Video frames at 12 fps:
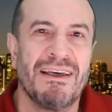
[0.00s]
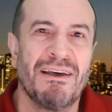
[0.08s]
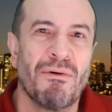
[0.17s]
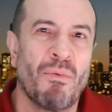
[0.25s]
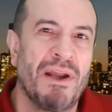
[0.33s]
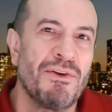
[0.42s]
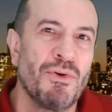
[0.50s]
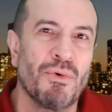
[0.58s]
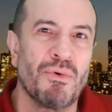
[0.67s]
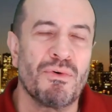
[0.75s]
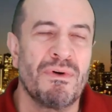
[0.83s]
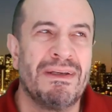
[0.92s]
when
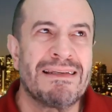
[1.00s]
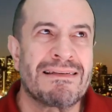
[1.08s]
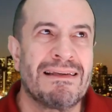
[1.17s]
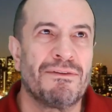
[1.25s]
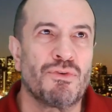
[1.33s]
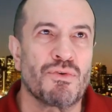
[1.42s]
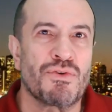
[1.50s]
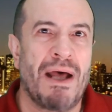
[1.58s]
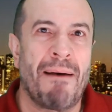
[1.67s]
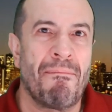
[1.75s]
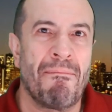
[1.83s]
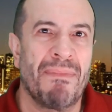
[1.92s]
you listen to
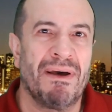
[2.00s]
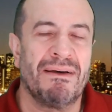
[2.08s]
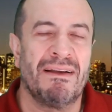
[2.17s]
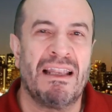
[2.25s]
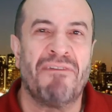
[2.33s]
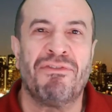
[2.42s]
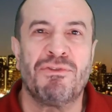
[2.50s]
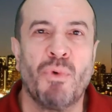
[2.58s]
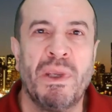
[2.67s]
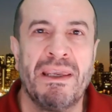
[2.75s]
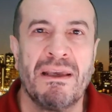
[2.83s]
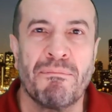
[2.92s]
some
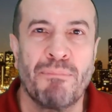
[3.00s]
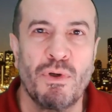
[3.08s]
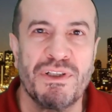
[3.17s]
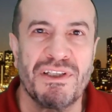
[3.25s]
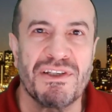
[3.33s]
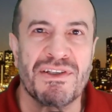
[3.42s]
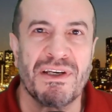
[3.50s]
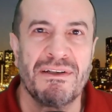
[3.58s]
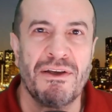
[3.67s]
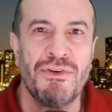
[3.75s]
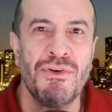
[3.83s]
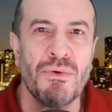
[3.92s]
left-wing
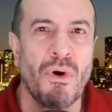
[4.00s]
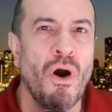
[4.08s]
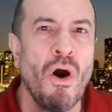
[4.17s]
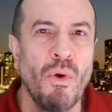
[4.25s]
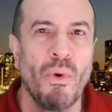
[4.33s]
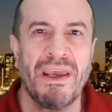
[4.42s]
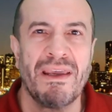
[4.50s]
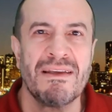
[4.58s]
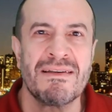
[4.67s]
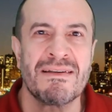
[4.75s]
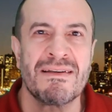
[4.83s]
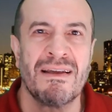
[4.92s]
politician, you
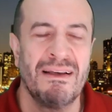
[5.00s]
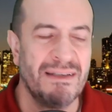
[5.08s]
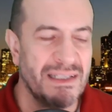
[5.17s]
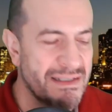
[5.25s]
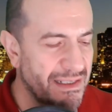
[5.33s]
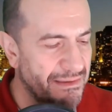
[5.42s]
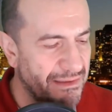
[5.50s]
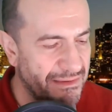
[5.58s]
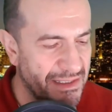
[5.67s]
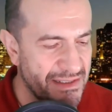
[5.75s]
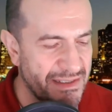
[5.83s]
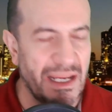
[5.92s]
always listen
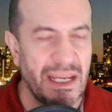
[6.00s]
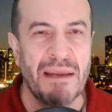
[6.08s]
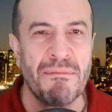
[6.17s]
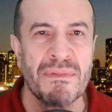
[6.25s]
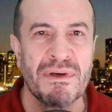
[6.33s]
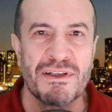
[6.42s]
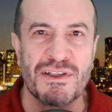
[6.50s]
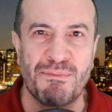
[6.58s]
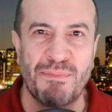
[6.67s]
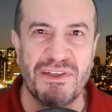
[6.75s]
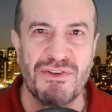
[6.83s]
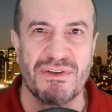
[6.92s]
the same
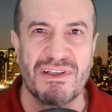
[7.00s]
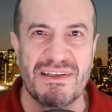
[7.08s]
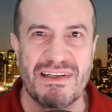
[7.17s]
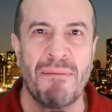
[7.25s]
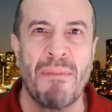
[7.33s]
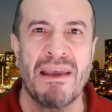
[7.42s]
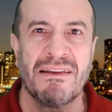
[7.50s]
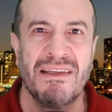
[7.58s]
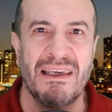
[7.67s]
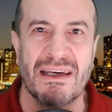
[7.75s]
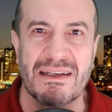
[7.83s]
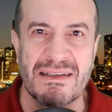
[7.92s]
speech, the same
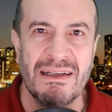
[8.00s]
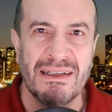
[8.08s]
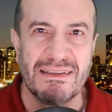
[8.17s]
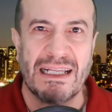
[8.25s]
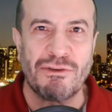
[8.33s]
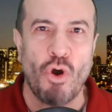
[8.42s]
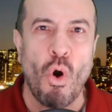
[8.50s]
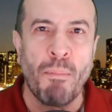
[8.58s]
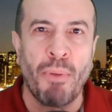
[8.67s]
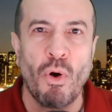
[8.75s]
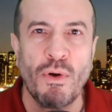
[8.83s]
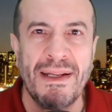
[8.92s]
ideas, that
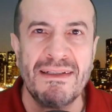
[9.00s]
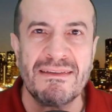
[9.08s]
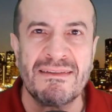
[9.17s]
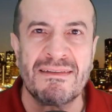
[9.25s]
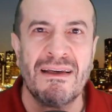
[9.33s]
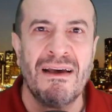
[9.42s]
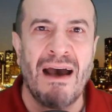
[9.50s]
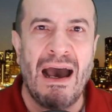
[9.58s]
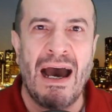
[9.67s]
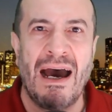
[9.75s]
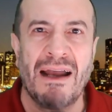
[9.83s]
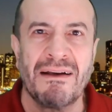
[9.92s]
opponents
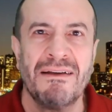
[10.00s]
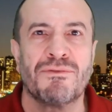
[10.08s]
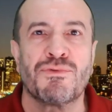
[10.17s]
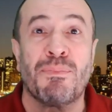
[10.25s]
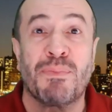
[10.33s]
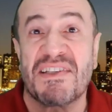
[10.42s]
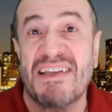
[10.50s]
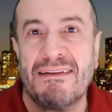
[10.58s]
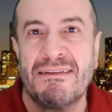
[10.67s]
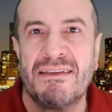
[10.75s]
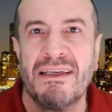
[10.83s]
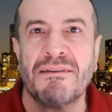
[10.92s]
are
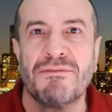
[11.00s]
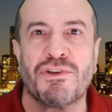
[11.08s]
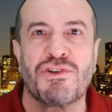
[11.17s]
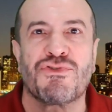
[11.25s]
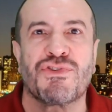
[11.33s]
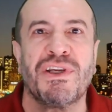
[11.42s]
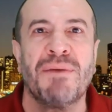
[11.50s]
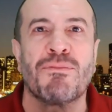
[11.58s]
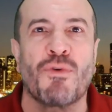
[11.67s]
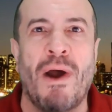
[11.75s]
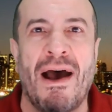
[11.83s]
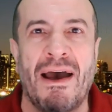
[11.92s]
representing the extreme
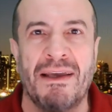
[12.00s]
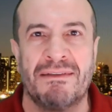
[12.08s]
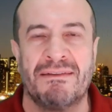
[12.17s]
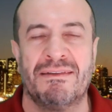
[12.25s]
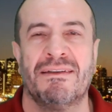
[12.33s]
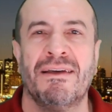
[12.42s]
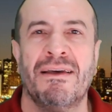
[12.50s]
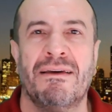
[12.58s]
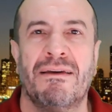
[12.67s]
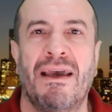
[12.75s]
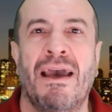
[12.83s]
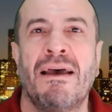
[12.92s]
right.
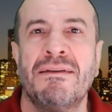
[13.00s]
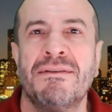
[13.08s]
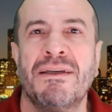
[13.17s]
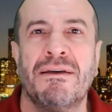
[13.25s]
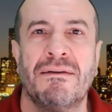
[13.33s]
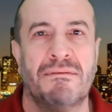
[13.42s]
And